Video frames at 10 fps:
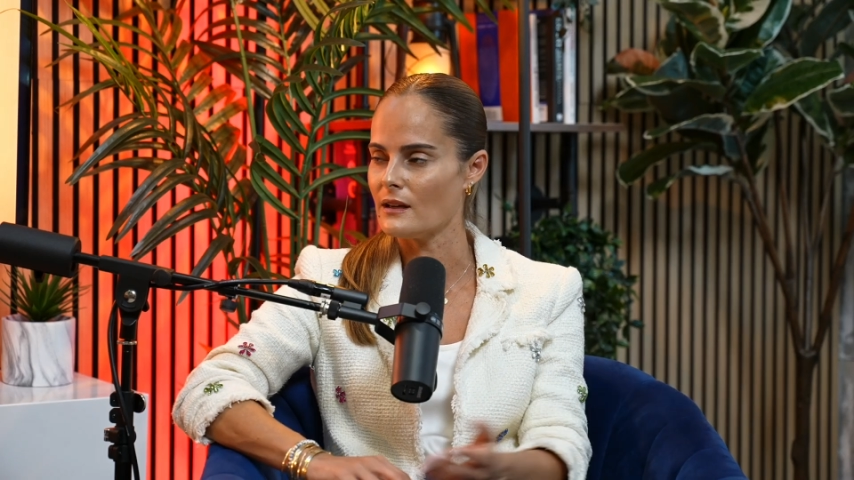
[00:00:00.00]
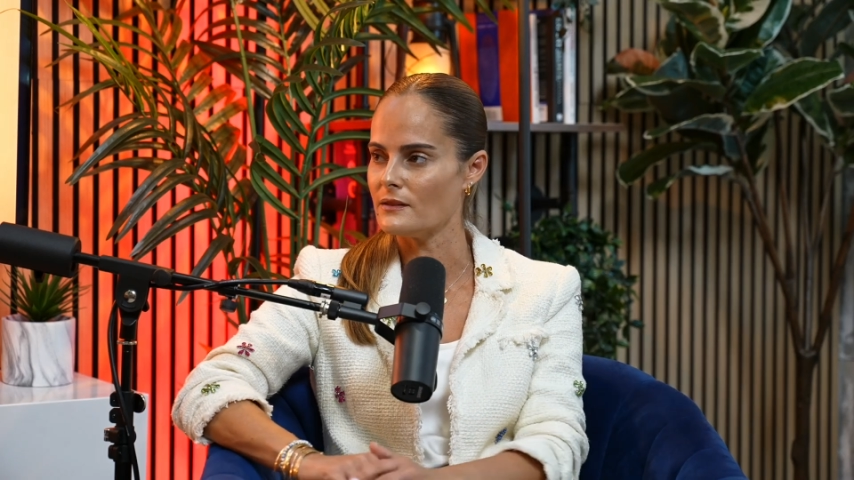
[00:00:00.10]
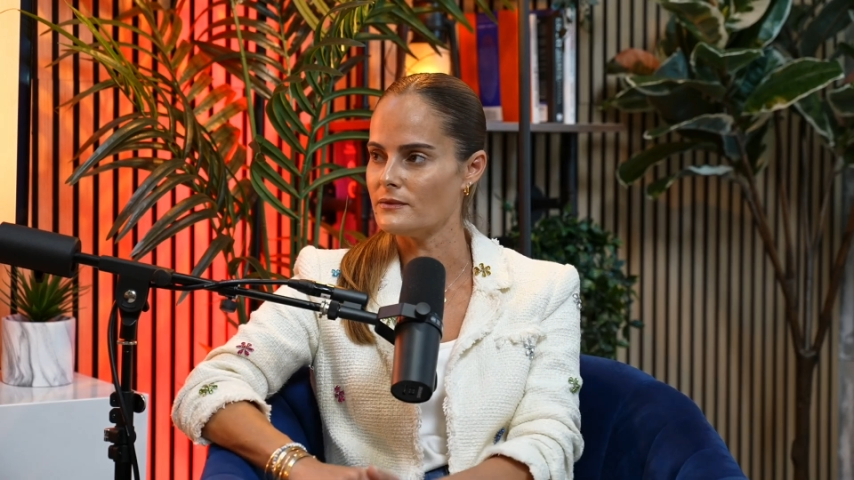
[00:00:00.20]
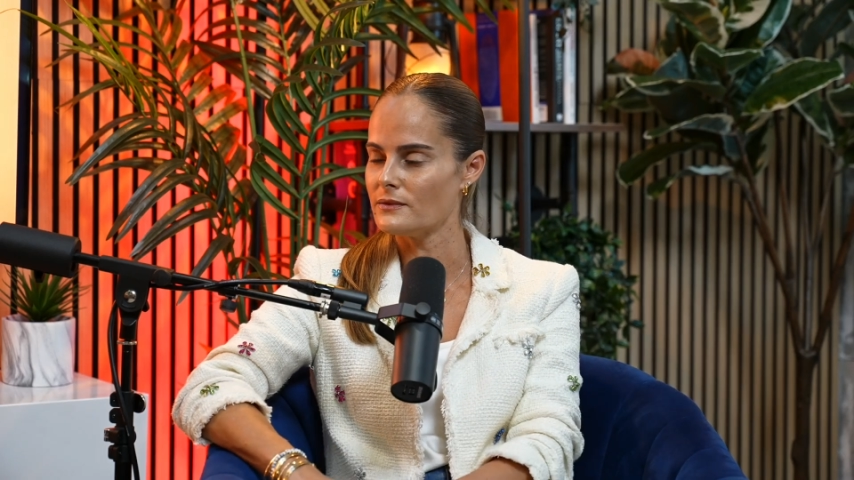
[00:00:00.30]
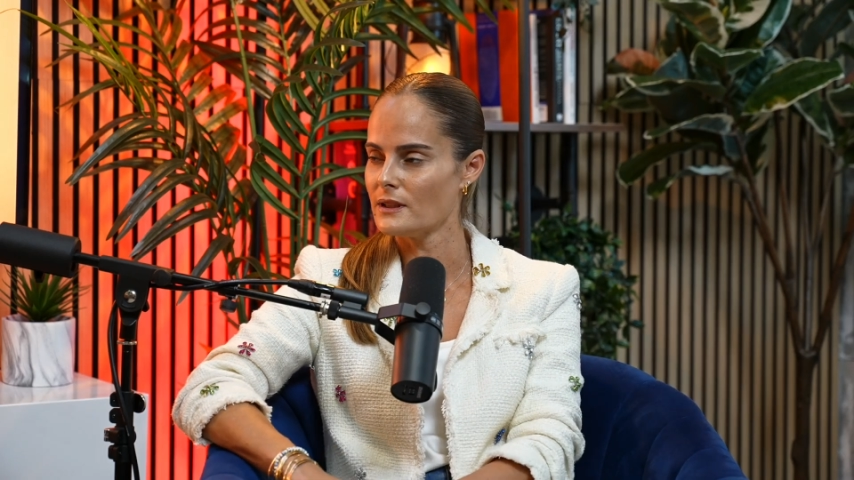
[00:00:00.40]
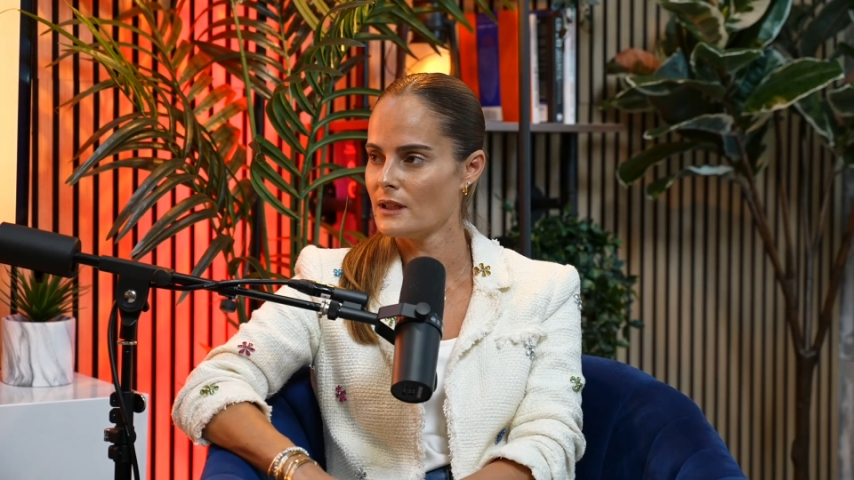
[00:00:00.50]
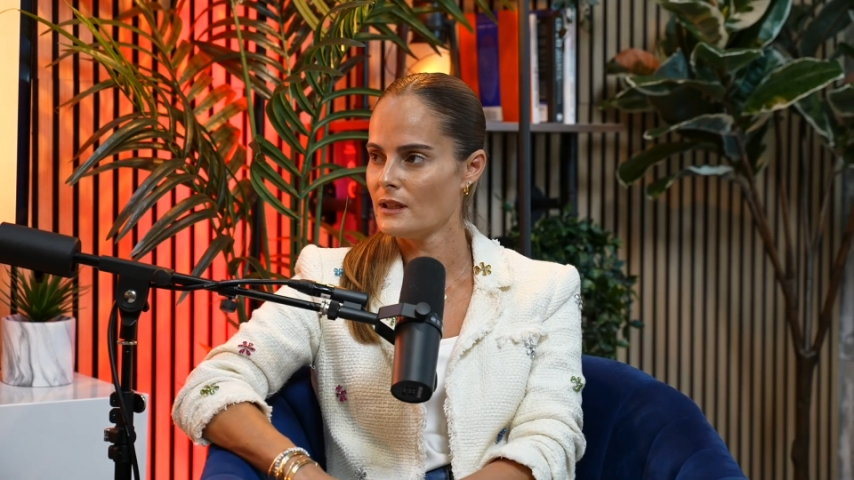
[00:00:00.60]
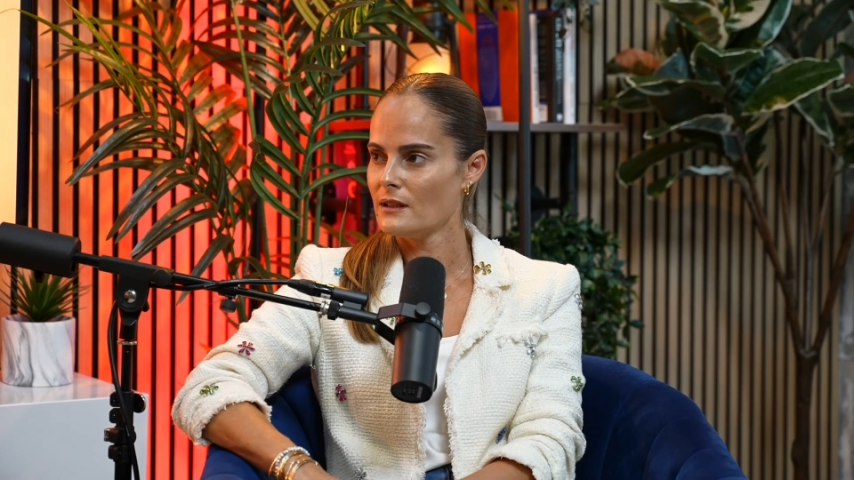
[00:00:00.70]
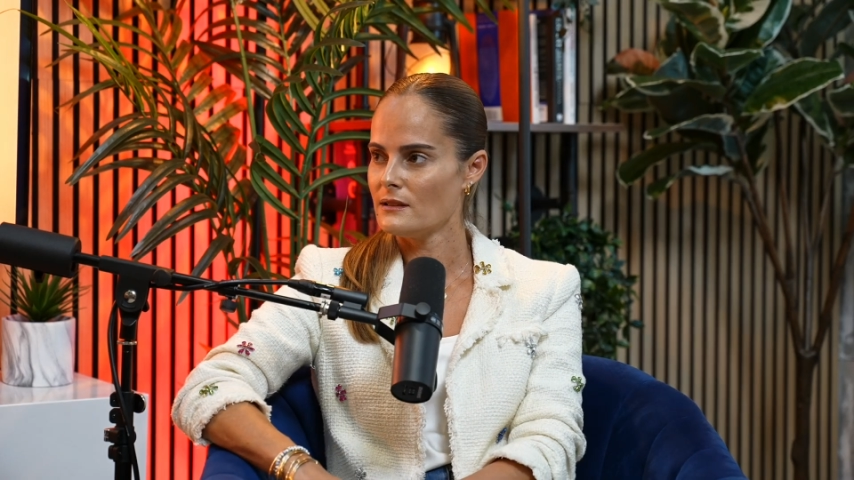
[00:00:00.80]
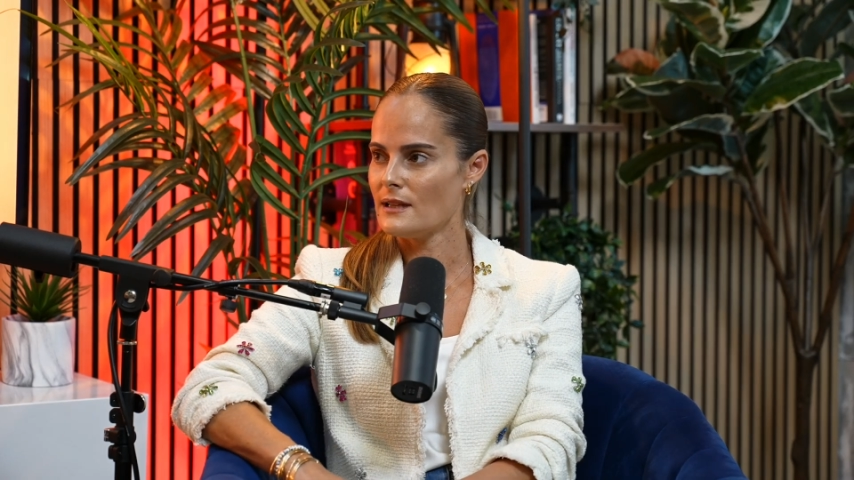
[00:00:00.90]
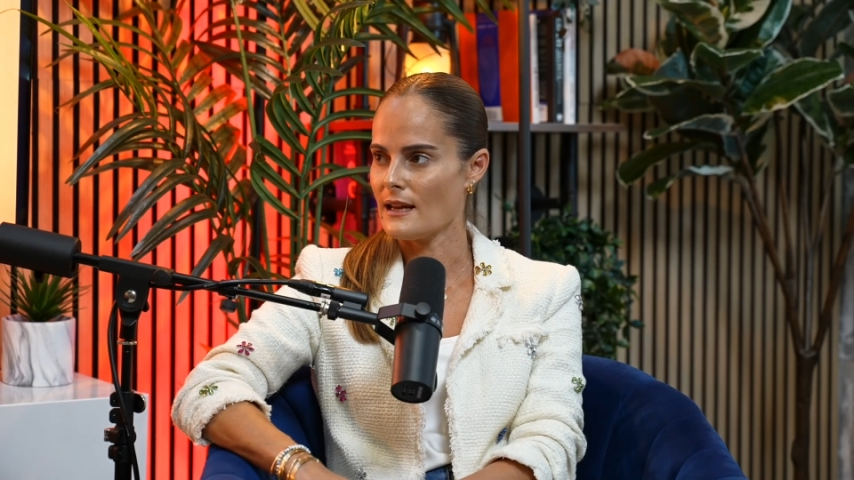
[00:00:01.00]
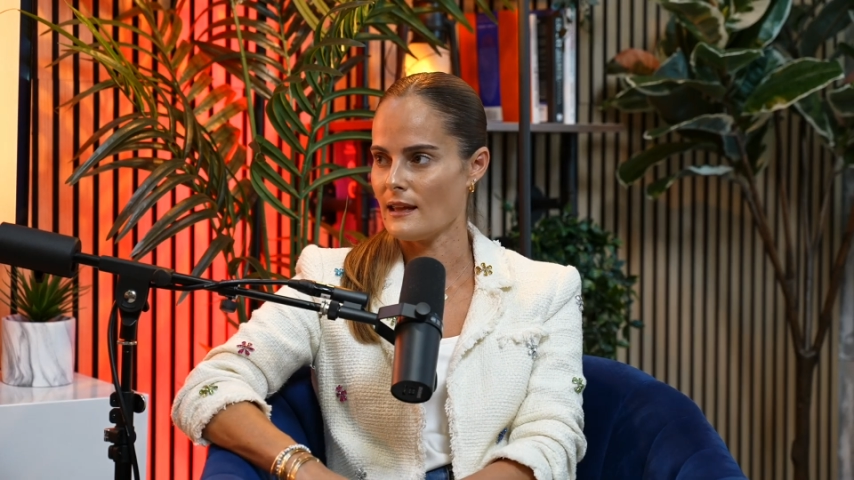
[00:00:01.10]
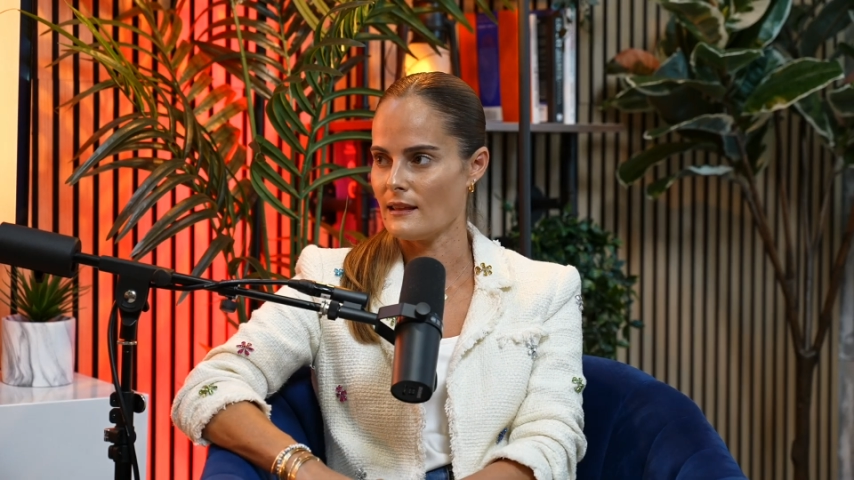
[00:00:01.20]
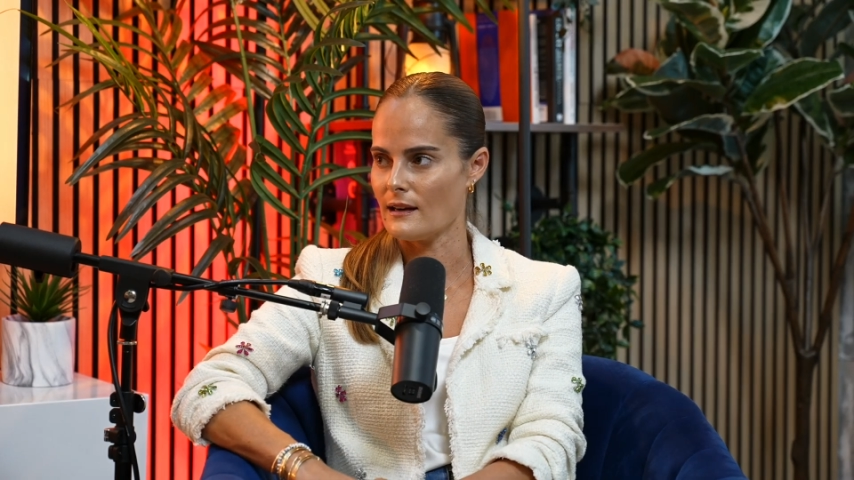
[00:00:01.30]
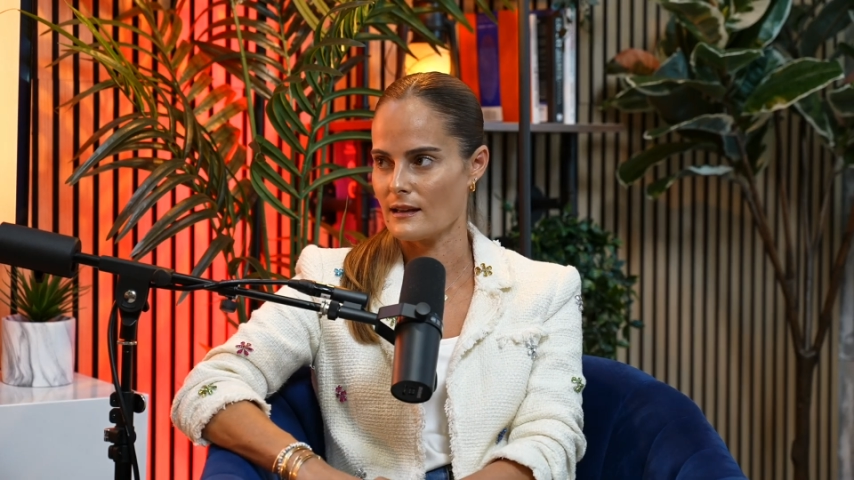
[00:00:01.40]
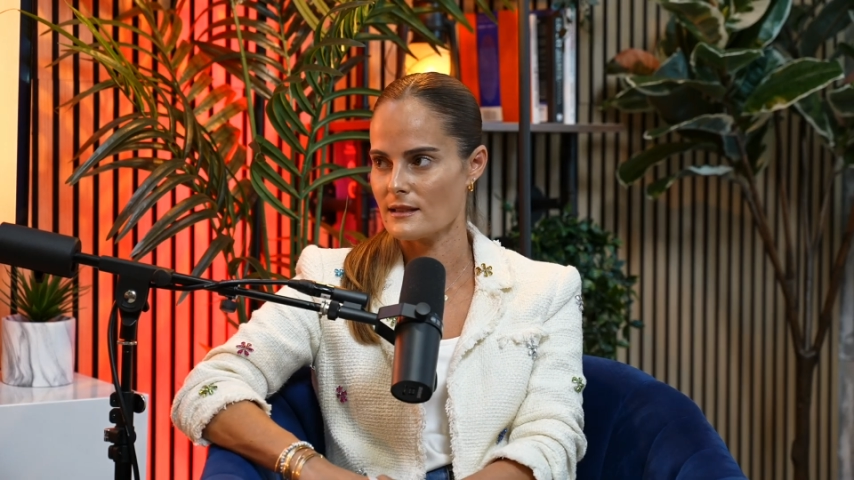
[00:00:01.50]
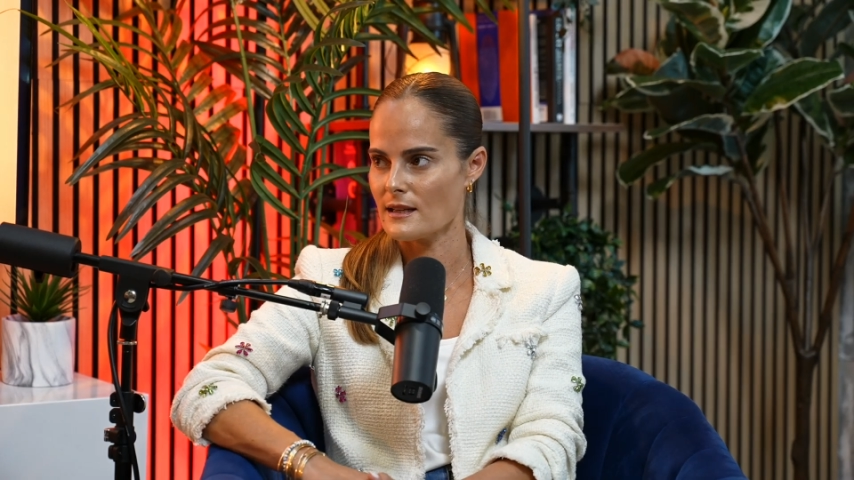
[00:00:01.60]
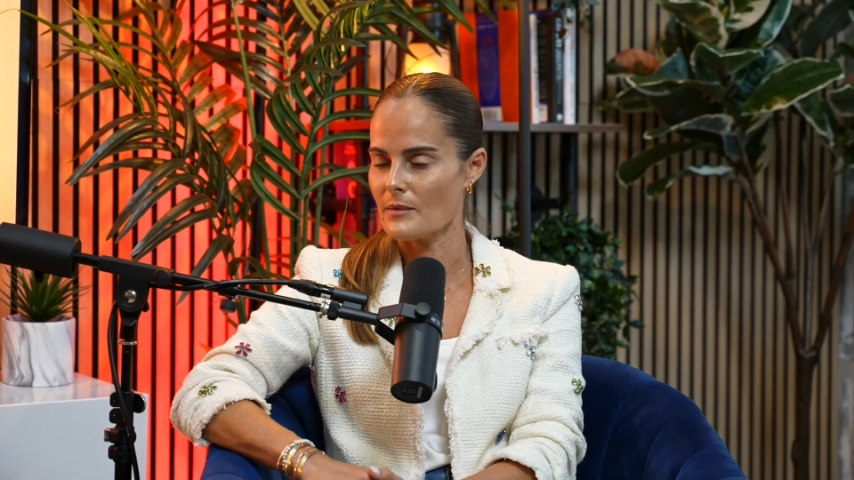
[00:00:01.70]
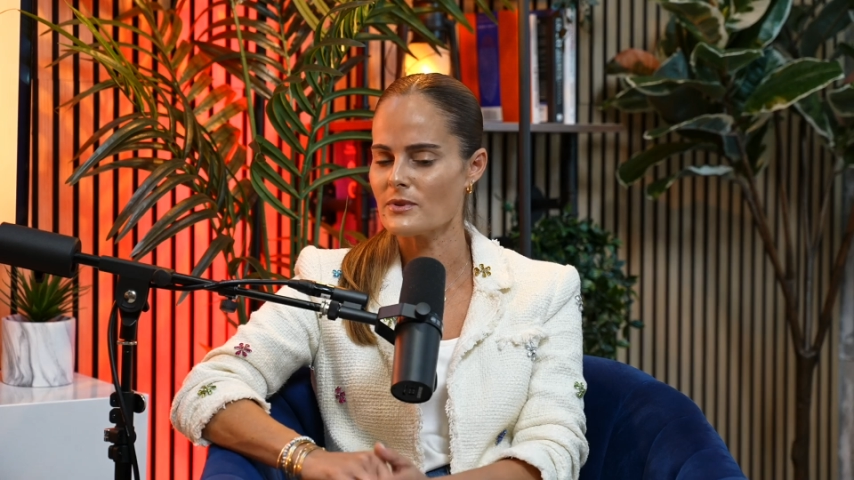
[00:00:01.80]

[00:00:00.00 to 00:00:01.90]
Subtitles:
of taking the next step?